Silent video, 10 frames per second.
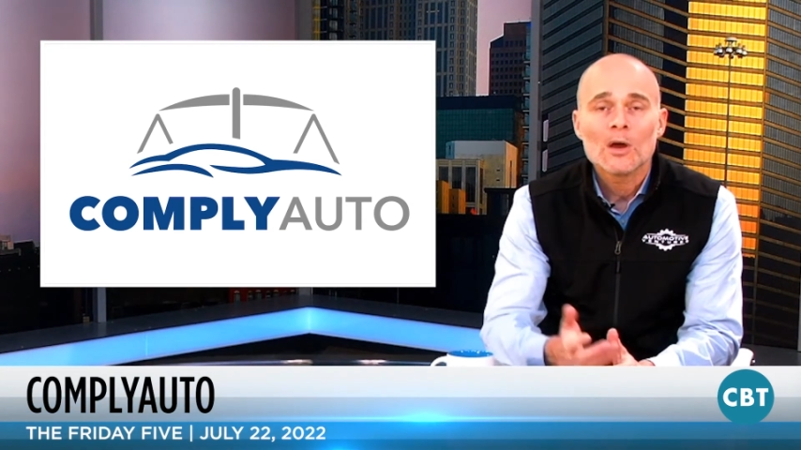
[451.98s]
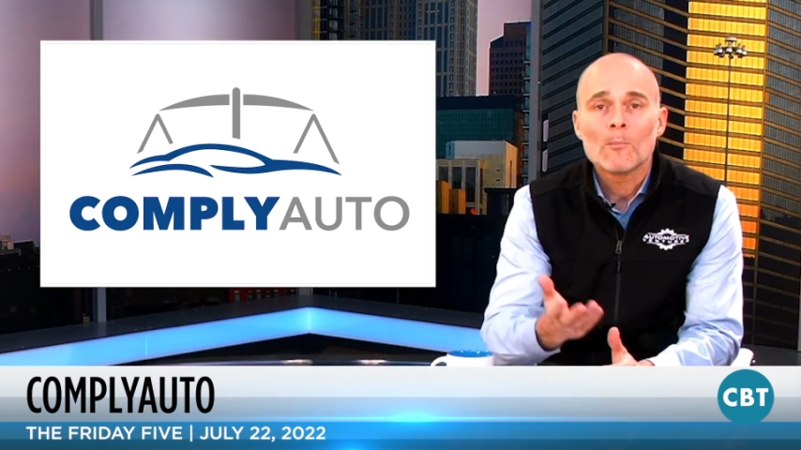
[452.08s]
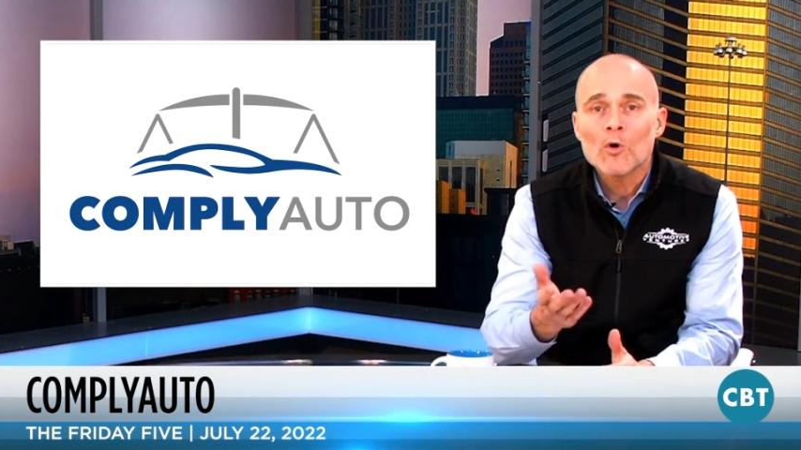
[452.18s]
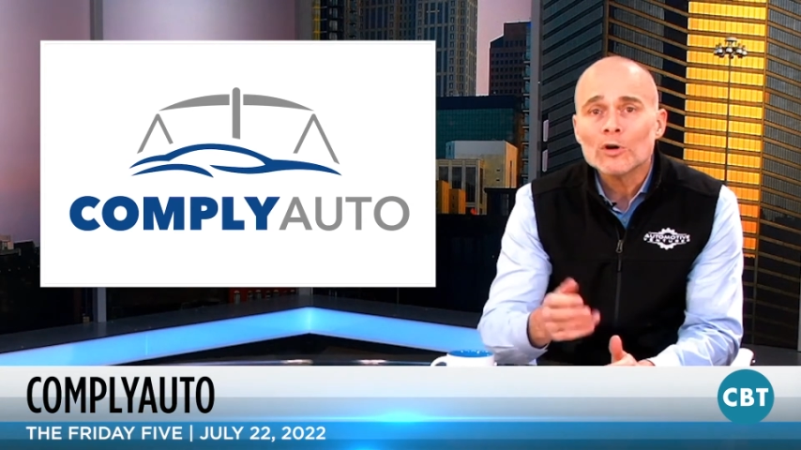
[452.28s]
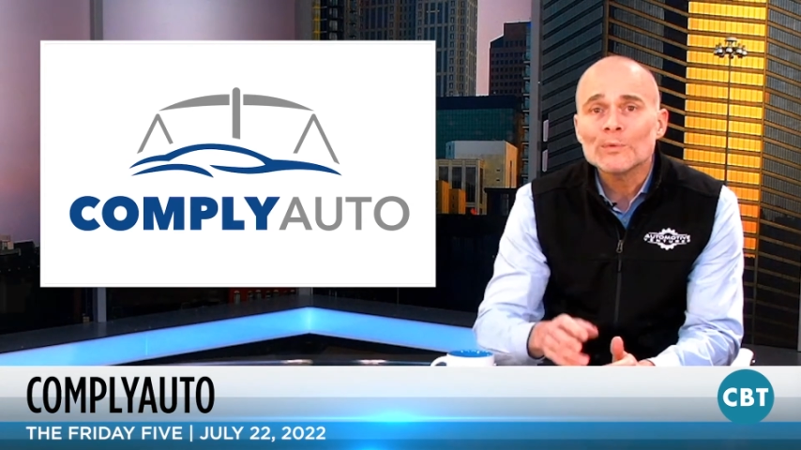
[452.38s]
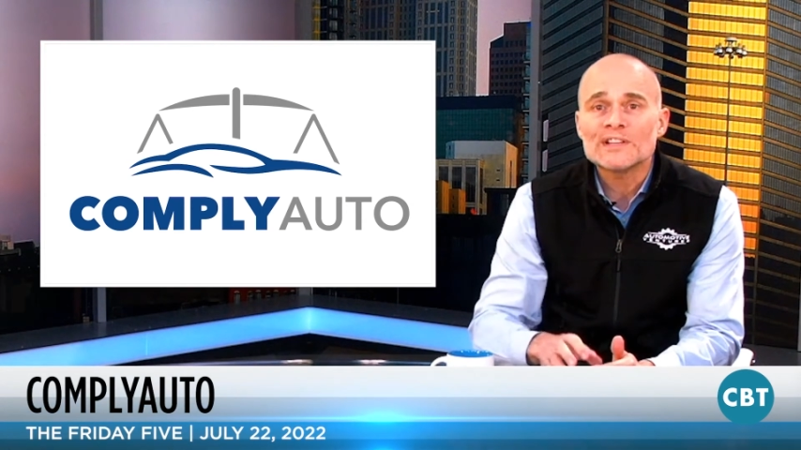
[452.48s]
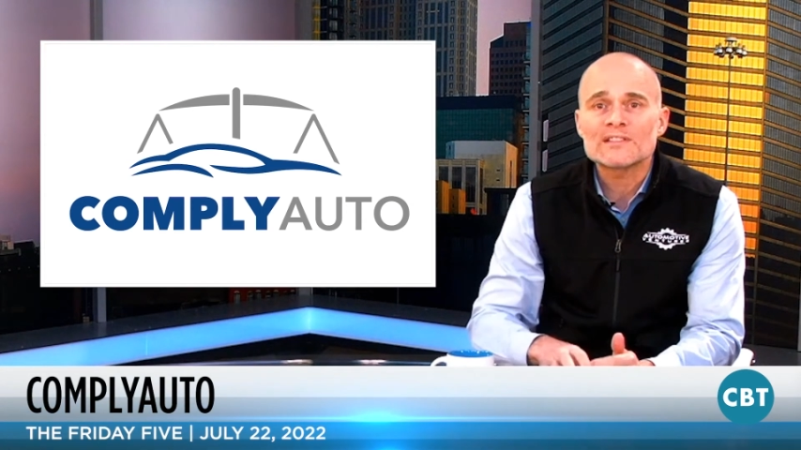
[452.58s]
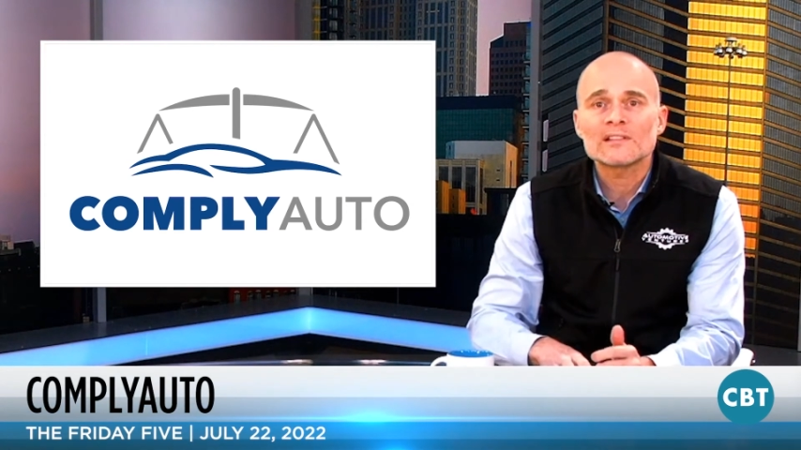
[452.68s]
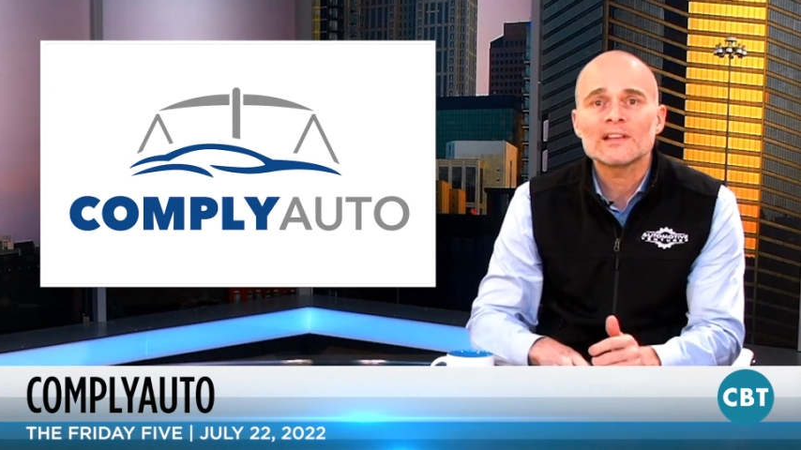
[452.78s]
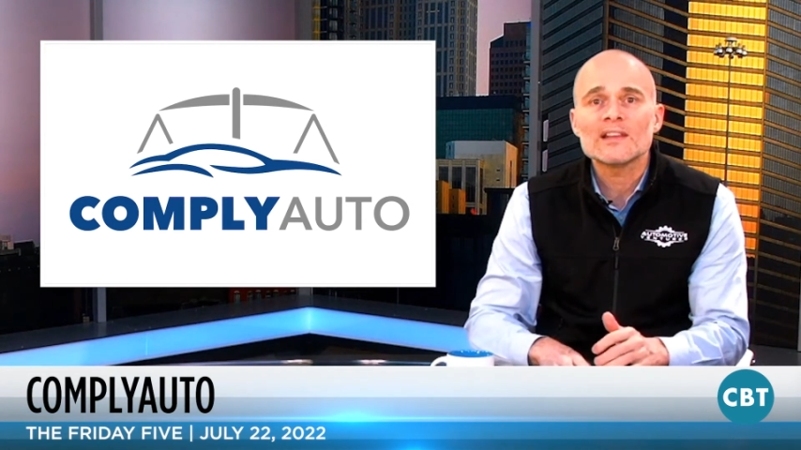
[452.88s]
More
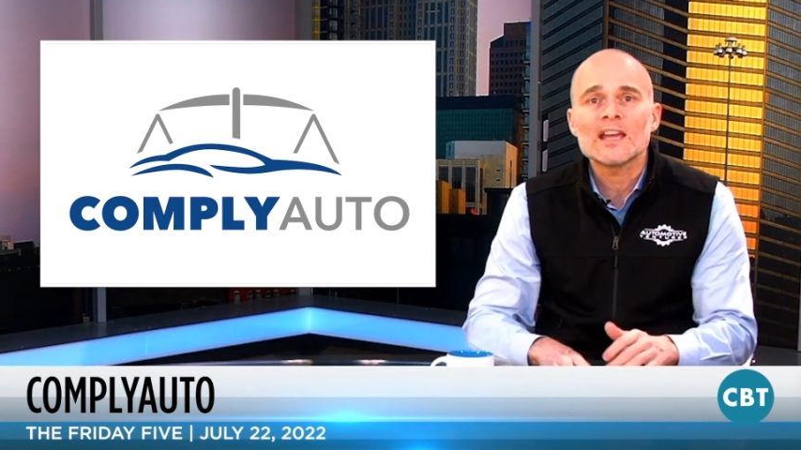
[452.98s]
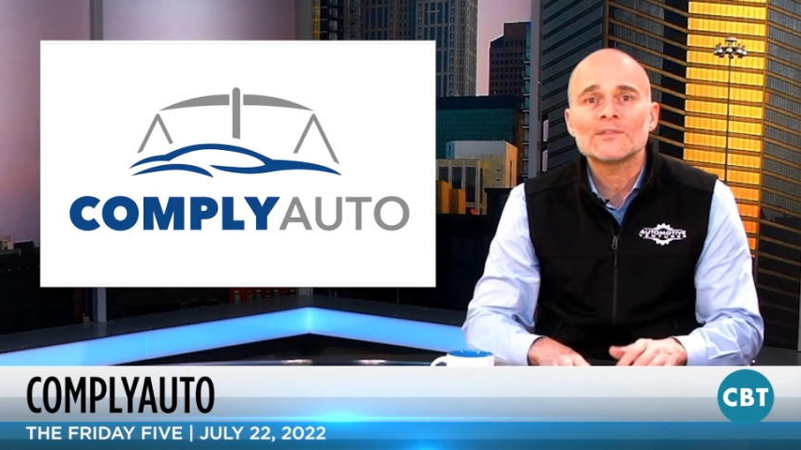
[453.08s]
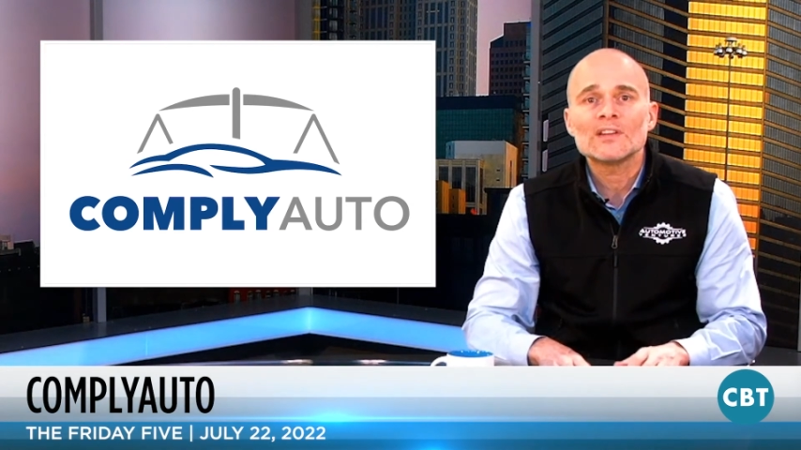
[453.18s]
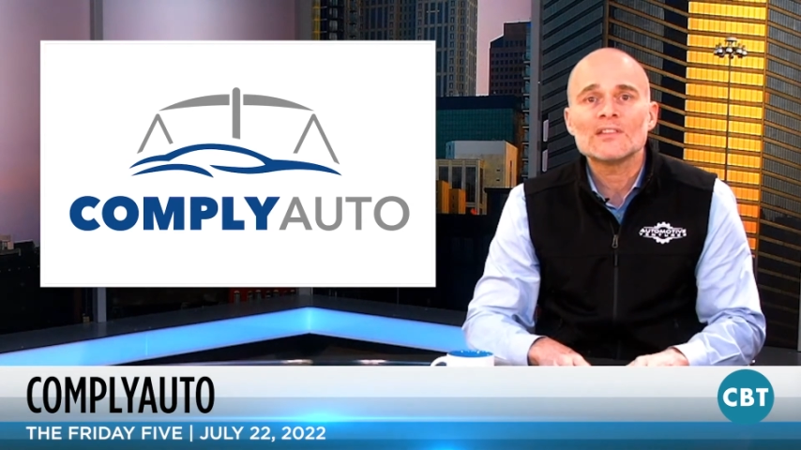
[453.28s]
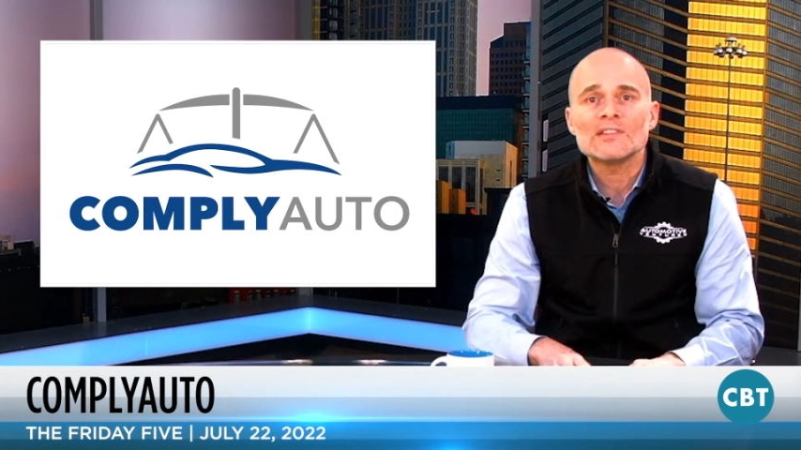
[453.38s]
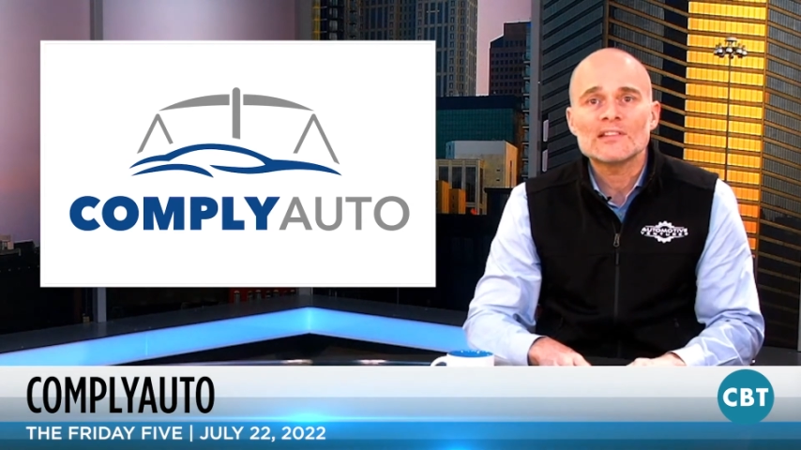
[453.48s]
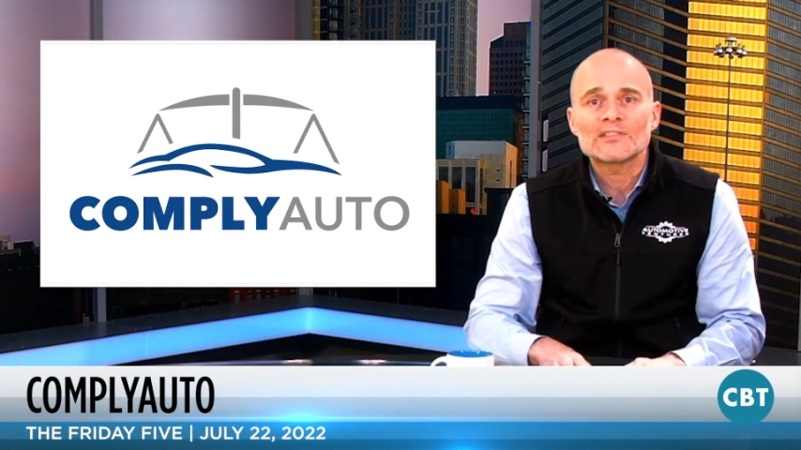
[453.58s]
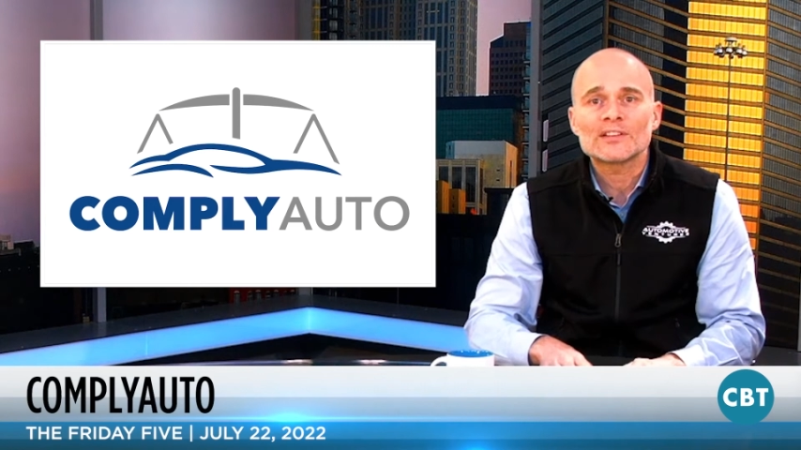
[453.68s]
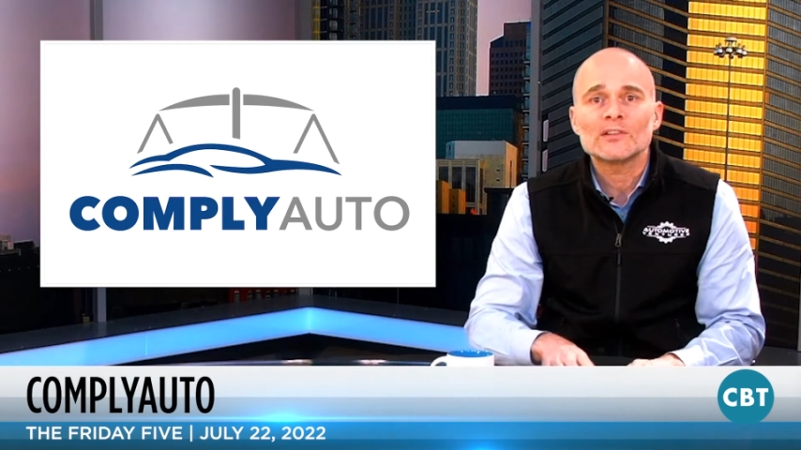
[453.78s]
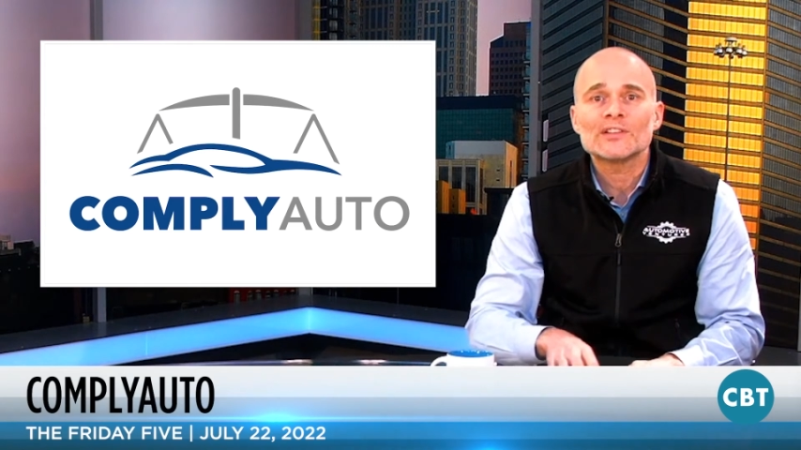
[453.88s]
recently, the FTC
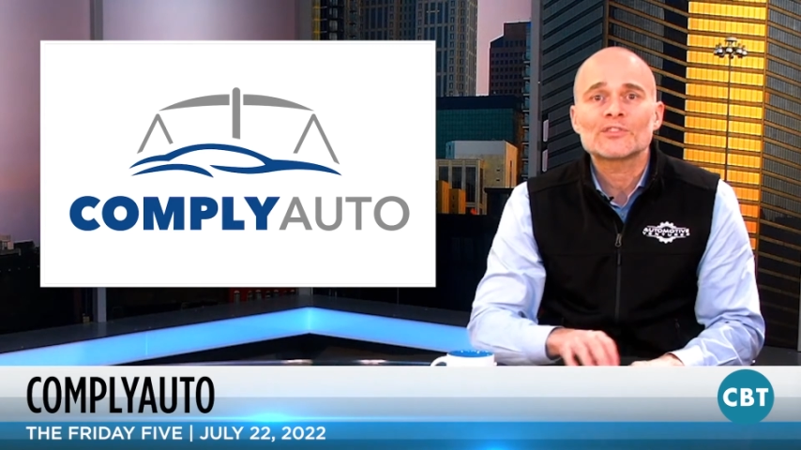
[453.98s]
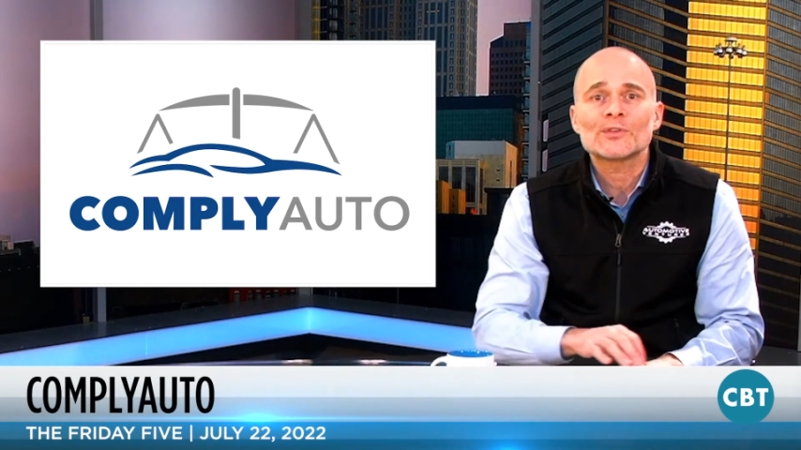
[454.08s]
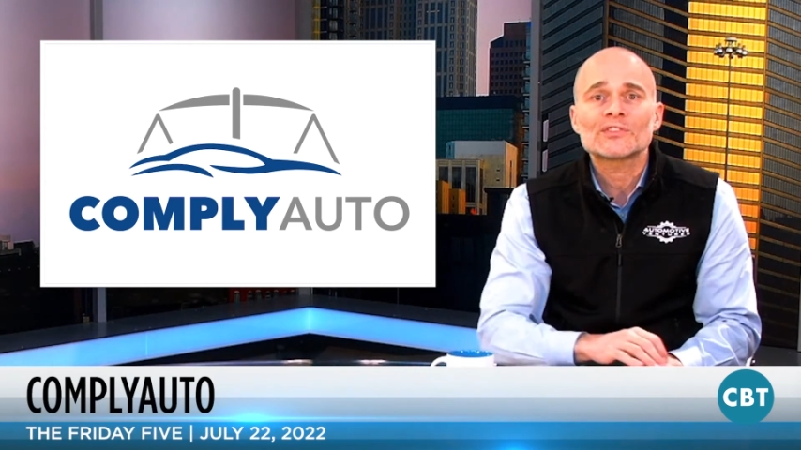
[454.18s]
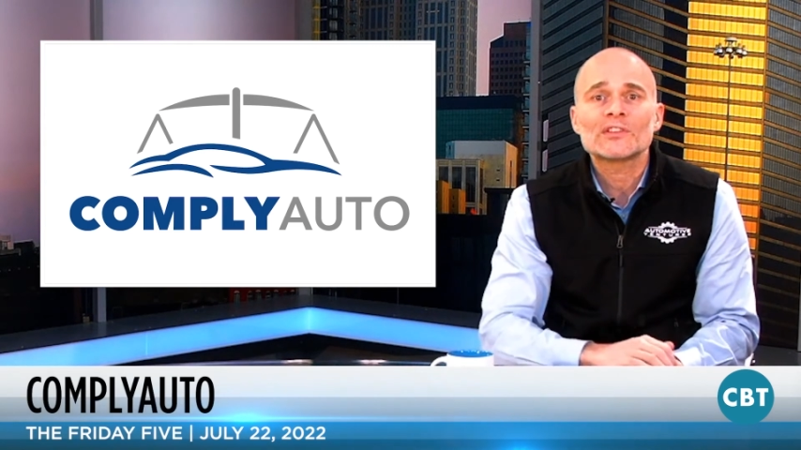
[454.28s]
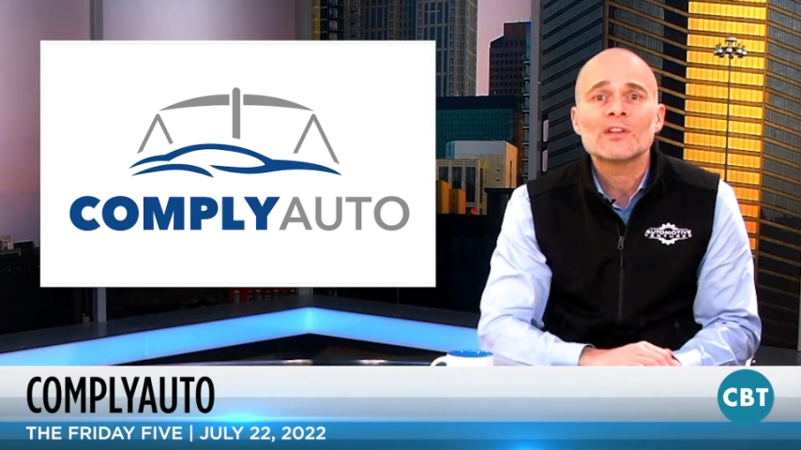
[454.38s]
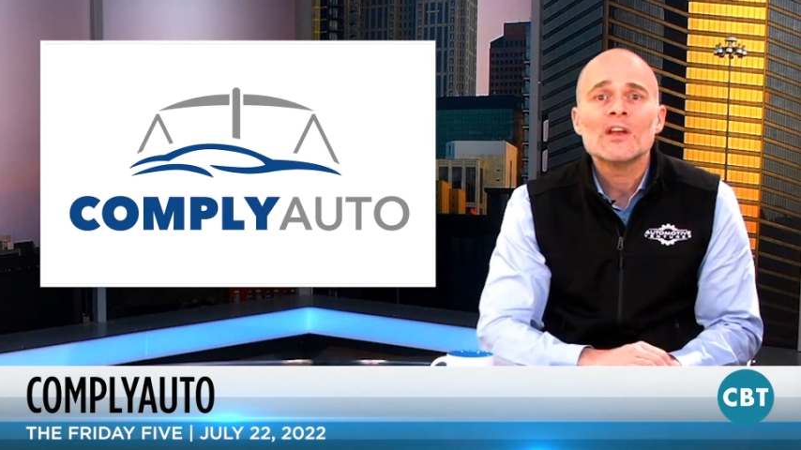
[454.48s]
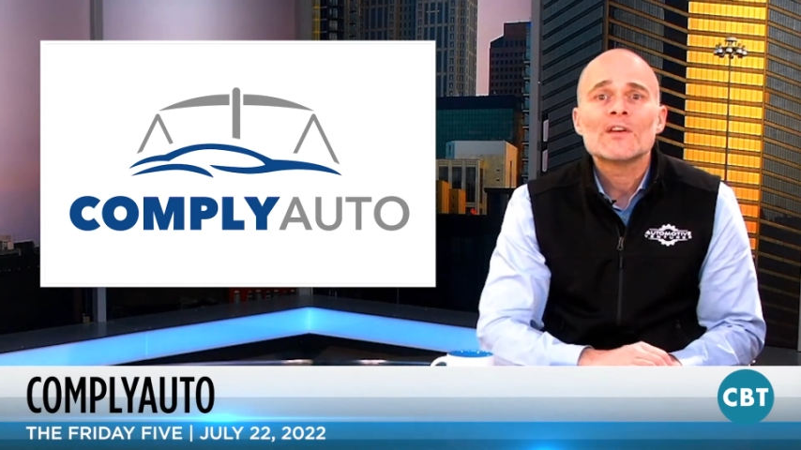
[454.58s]
signaled interest in